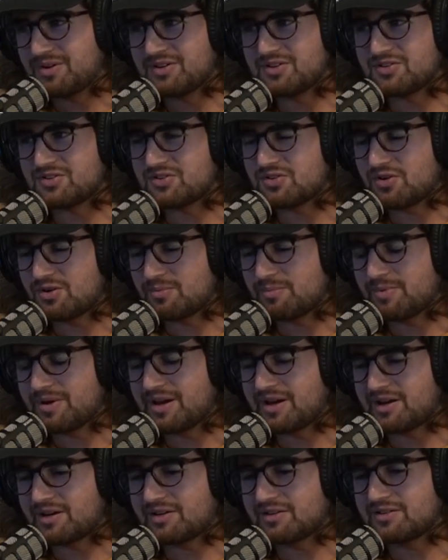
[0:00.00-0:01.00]
going to start
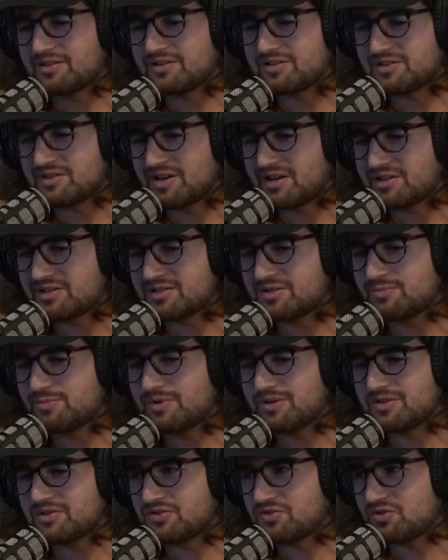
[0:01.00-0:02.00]
back this next
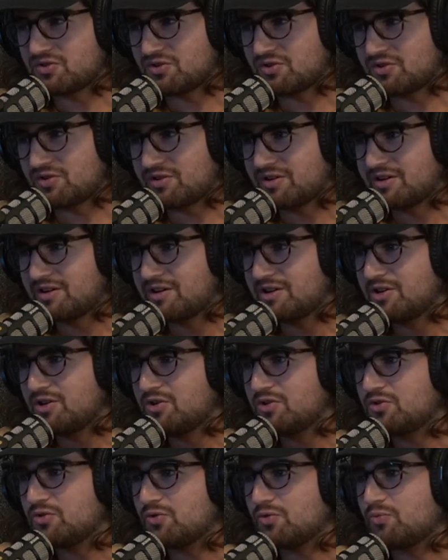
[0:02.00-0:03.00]
semester
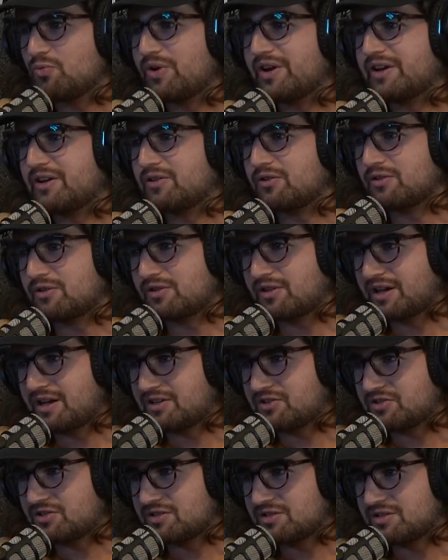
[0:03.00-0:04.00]
doing regular
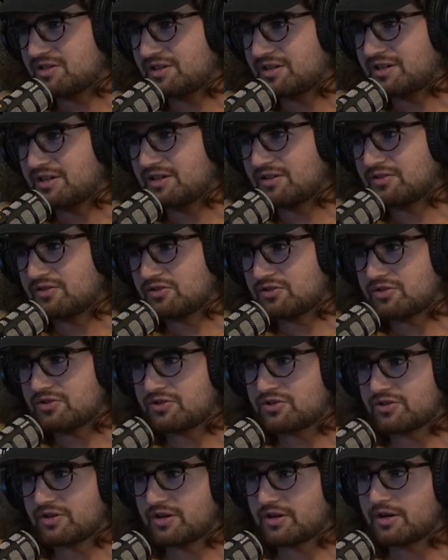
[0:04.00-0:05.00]
classes like English and
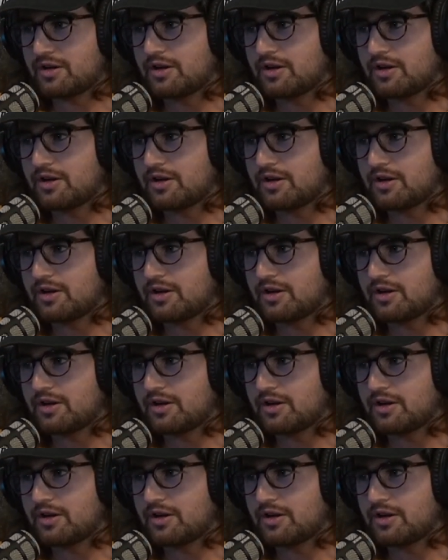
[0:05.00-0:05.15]
shit.